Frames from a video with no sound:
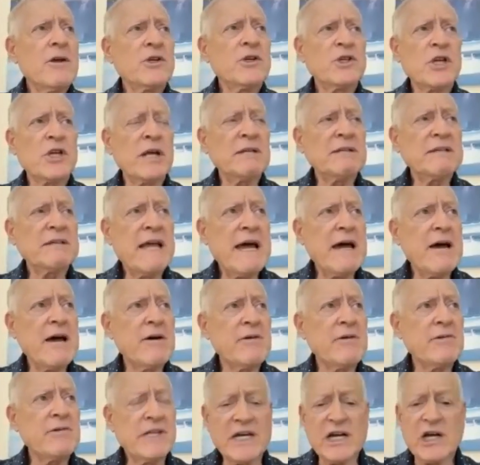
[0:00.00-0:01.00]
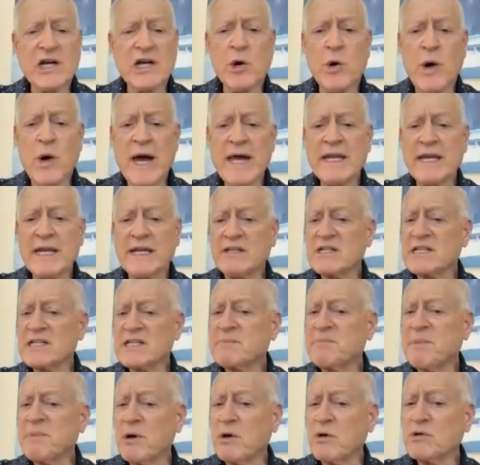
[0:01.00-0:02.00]
shut down the aquatic
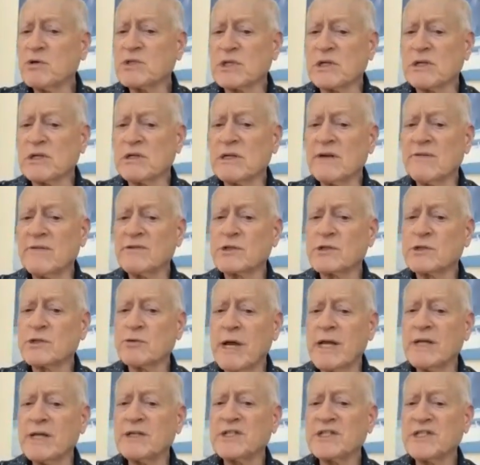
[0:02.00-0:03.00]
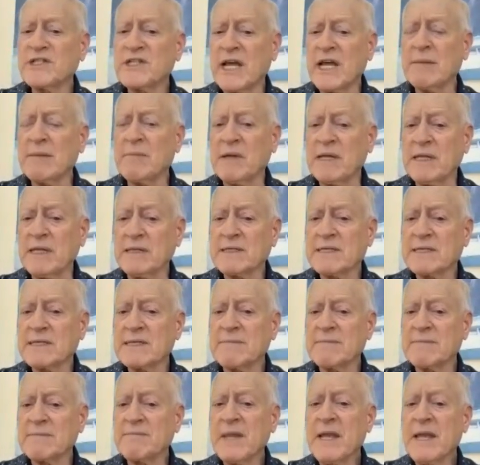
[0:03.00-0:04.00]
disposal of dredged sediments,
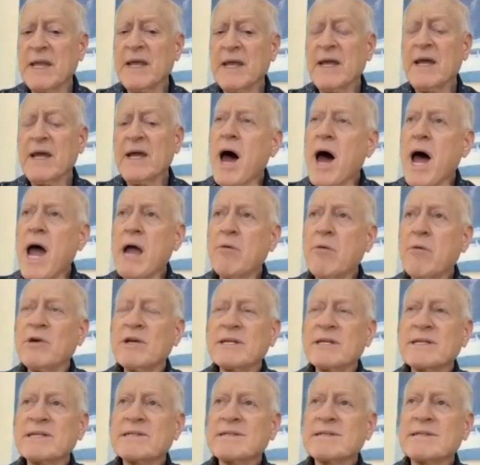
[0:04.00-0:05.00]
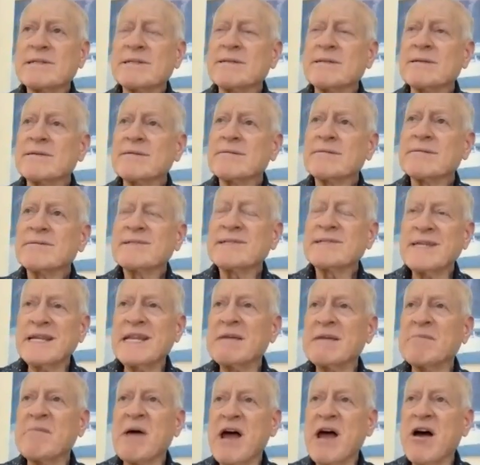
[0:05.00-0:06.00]
I was
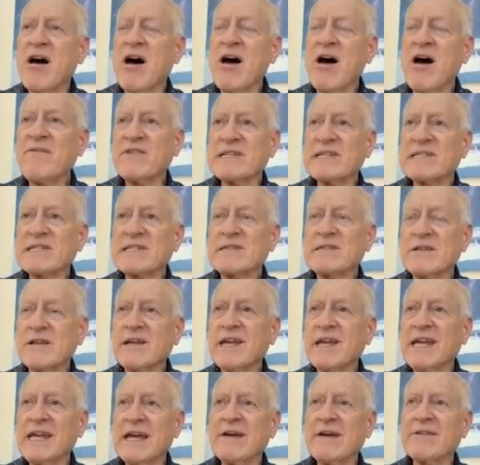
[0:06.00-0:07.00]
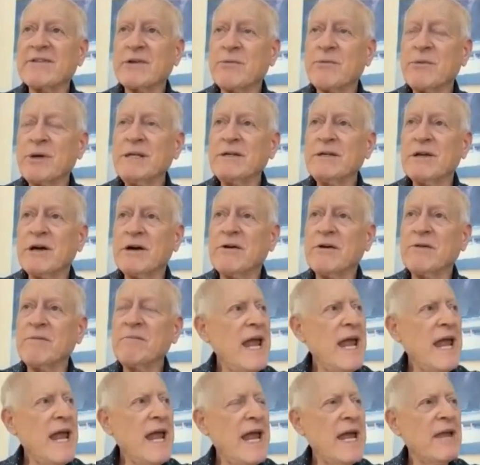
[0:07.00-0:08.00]
sitting in my office looking out the window
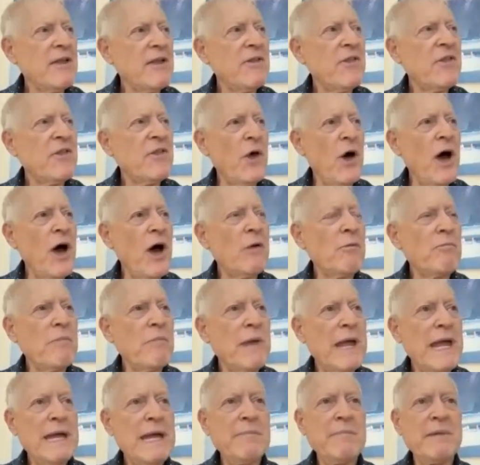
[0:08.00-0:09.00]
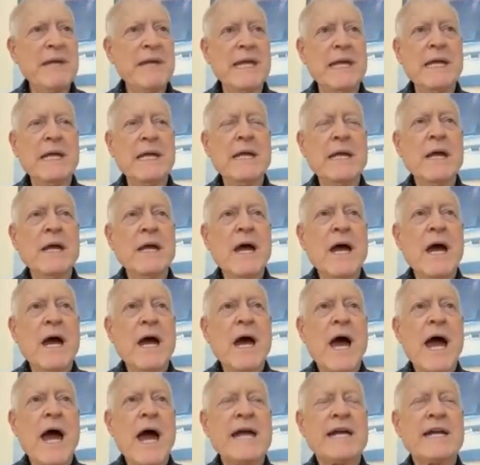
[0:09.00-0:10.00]
and thought maybe
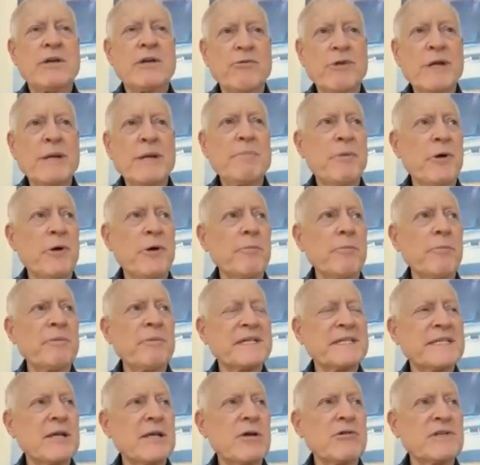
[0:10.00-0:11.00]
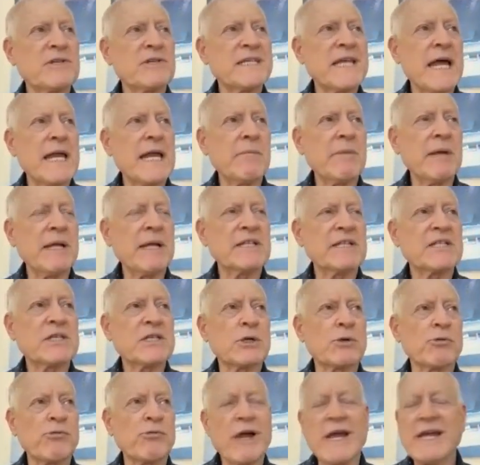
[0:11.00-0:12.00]
I could repurpose those sediments
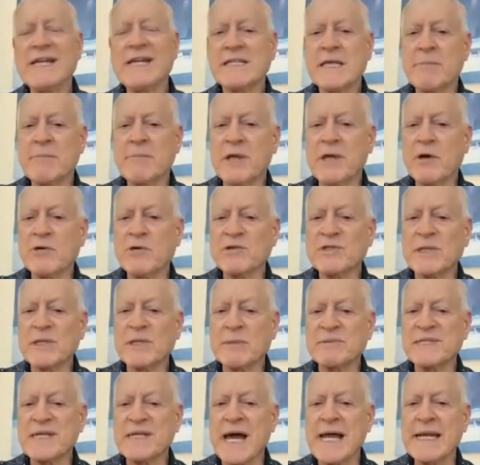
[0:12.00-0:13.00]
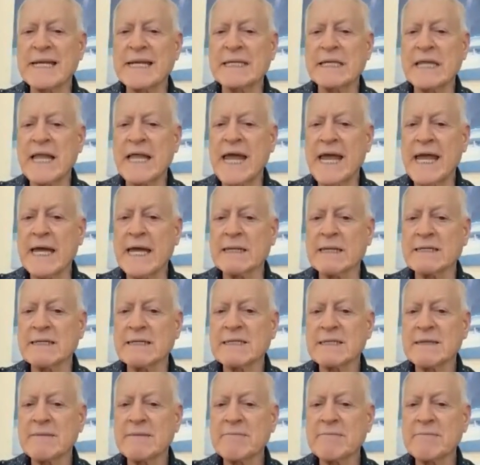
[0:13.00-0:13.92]
to raise up those subsided land.